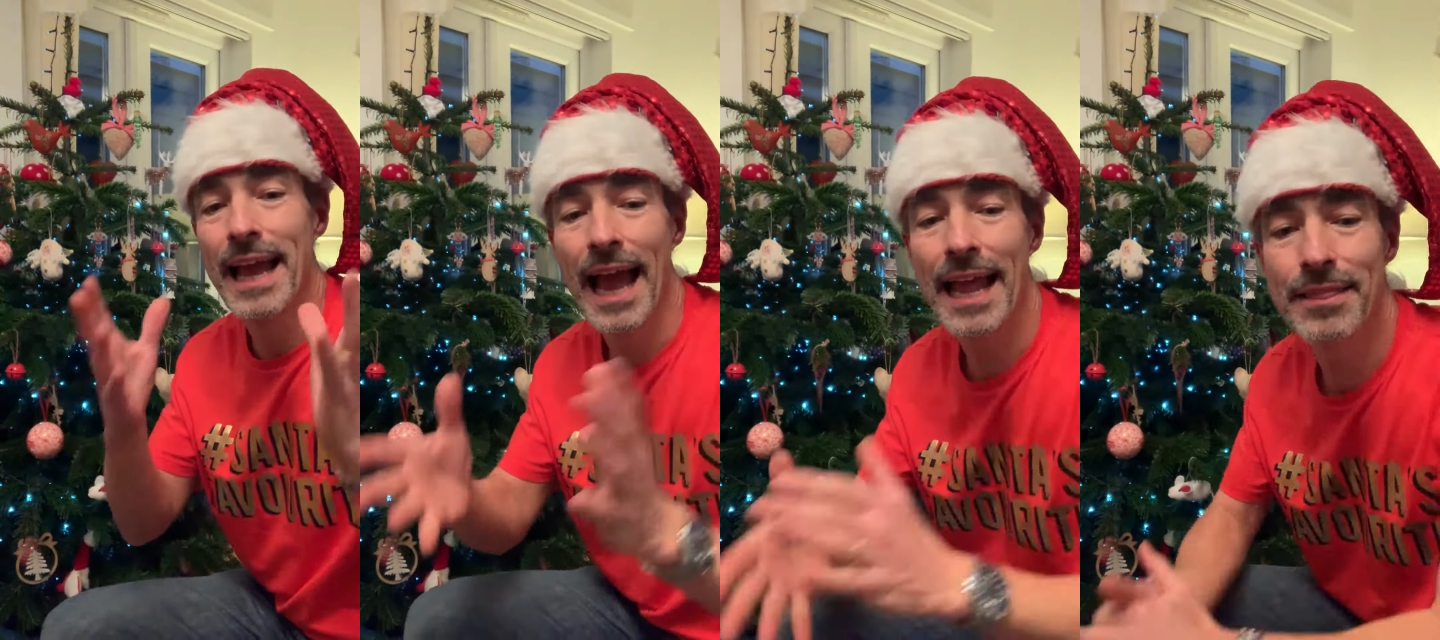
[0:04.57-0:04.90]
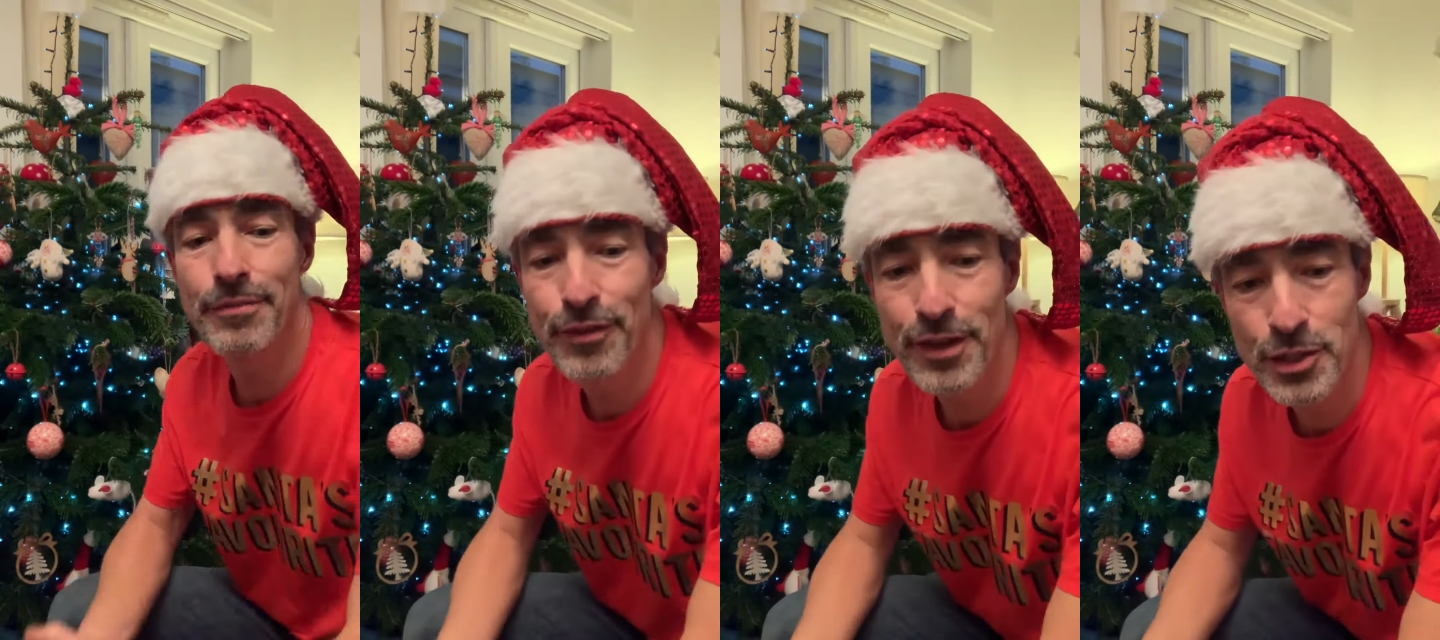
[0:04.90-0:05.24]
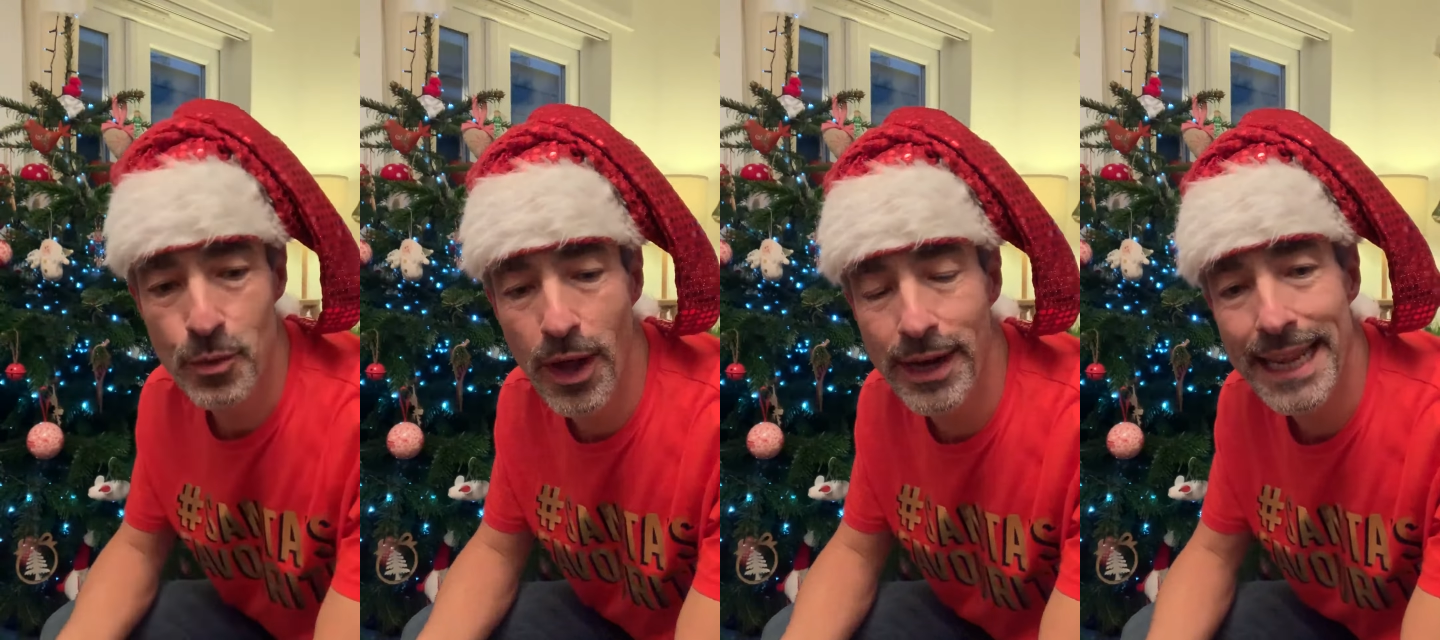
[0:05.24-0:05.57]
And the first
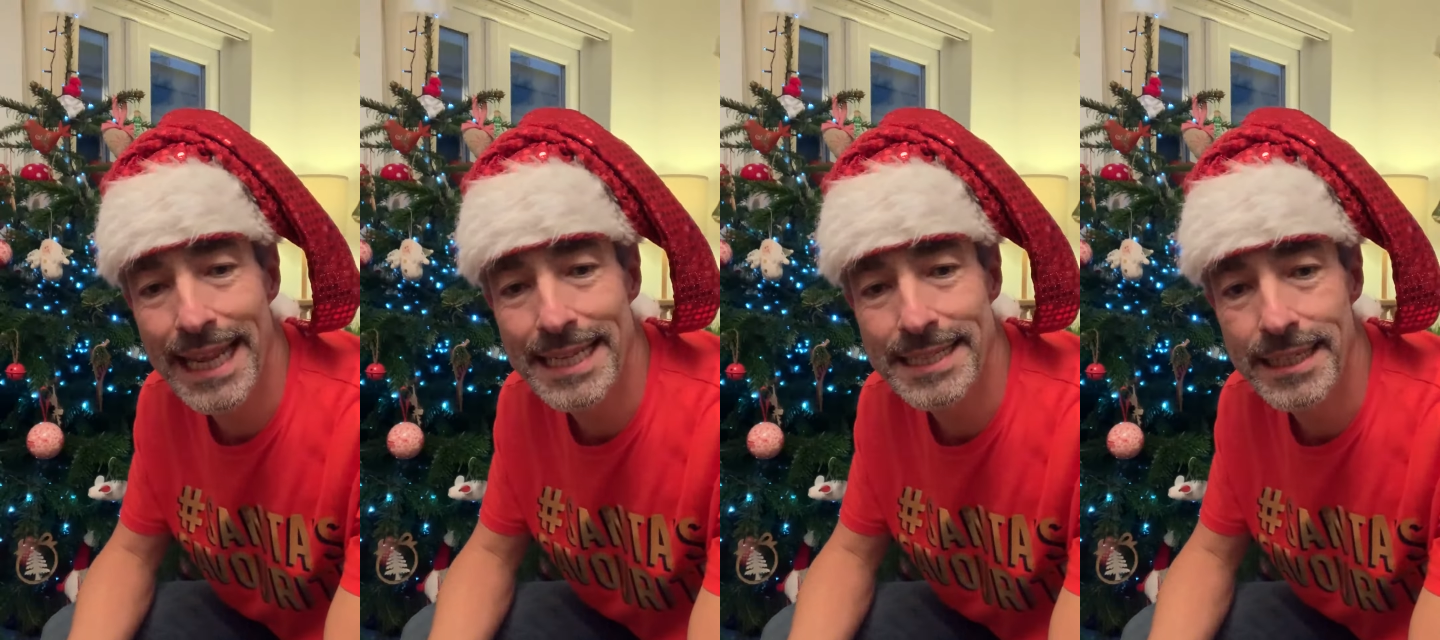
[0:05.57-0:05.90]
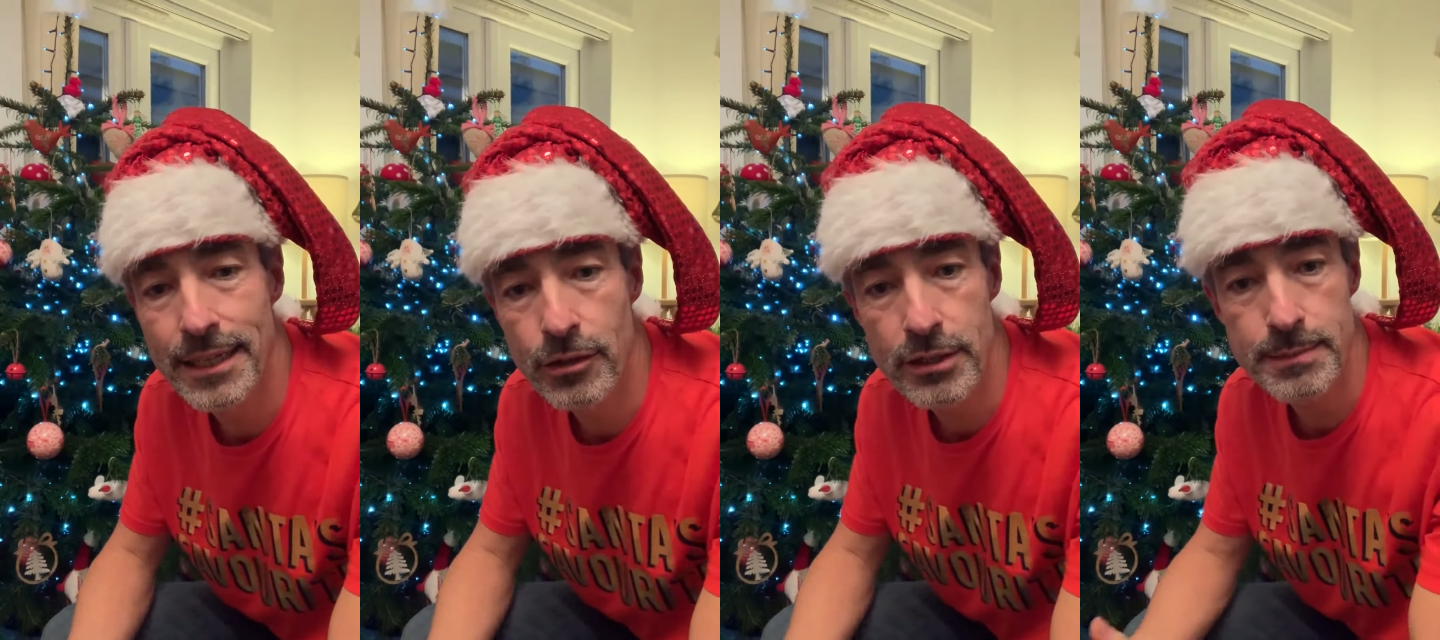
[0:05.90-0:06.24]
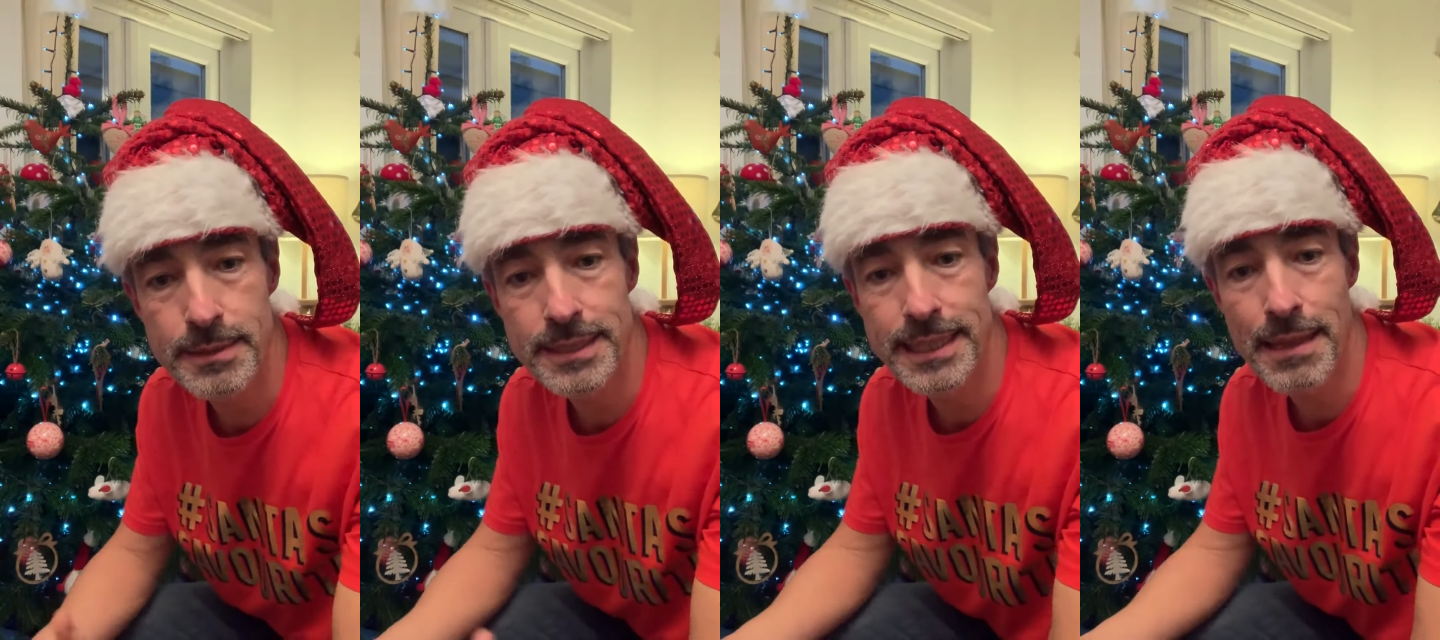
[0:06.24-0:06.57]
one is
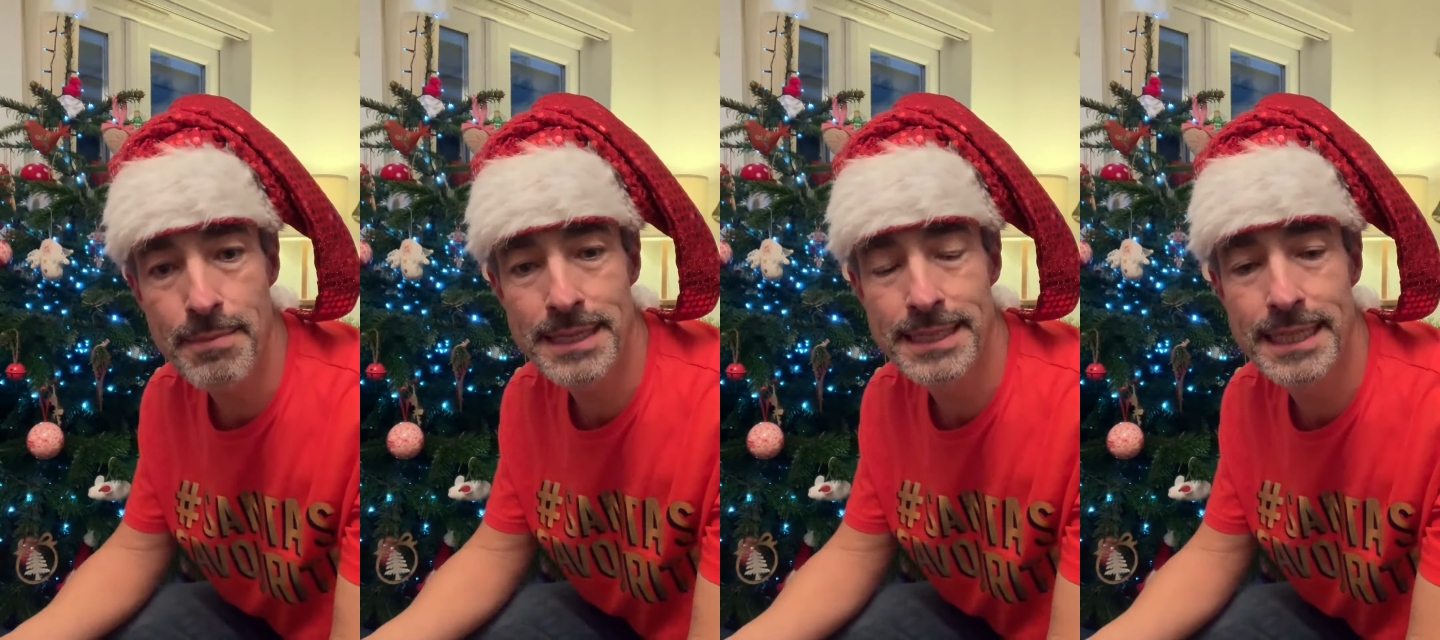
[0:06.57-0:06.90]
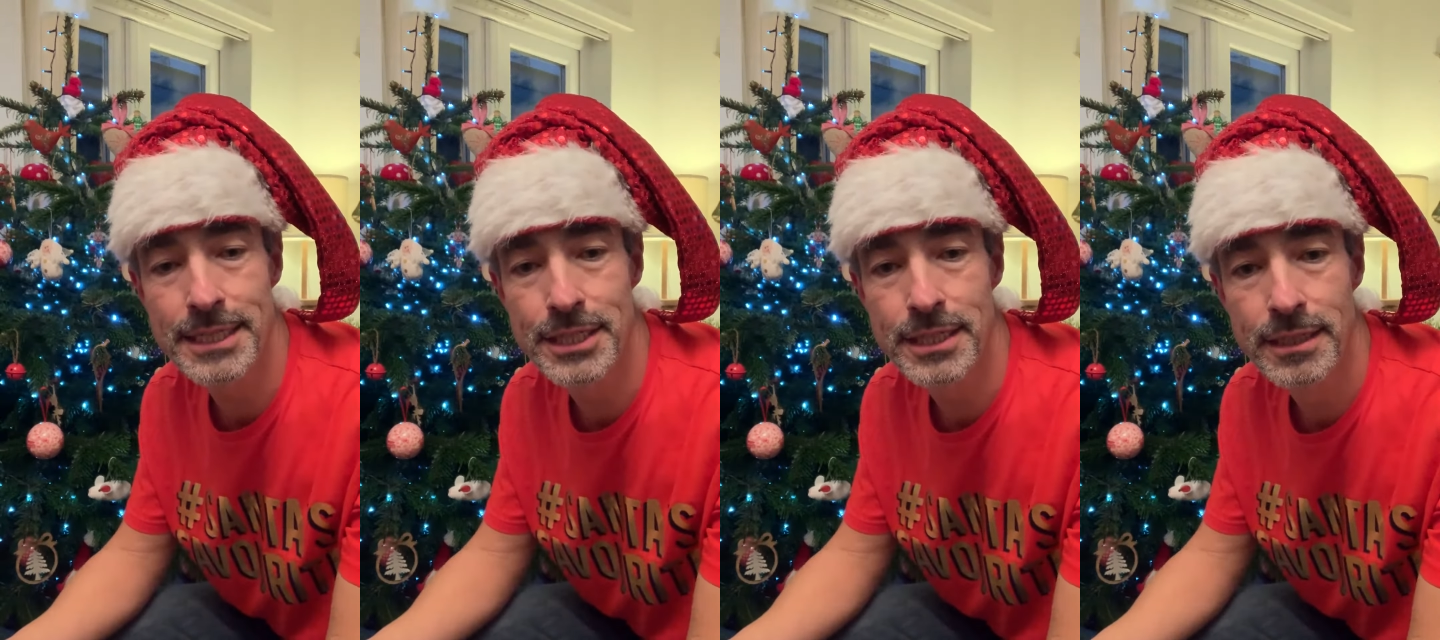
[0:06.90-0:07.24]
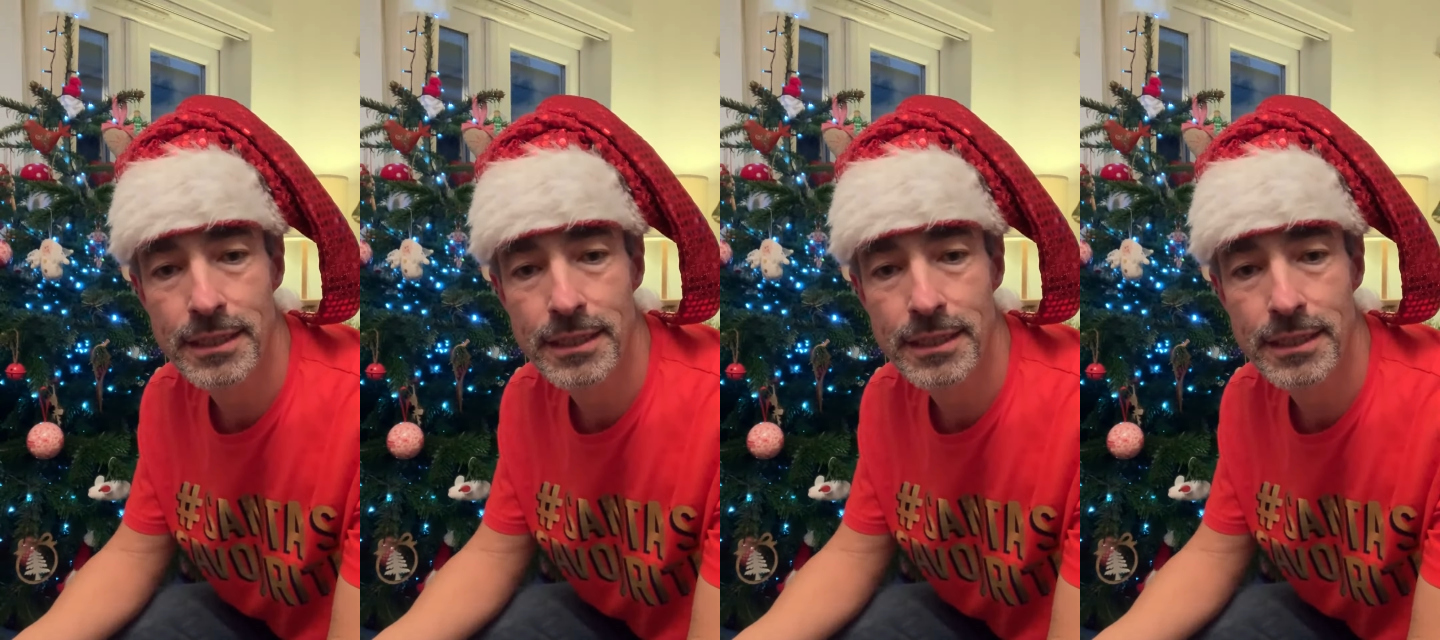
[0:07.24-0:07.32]
Christmas Day message.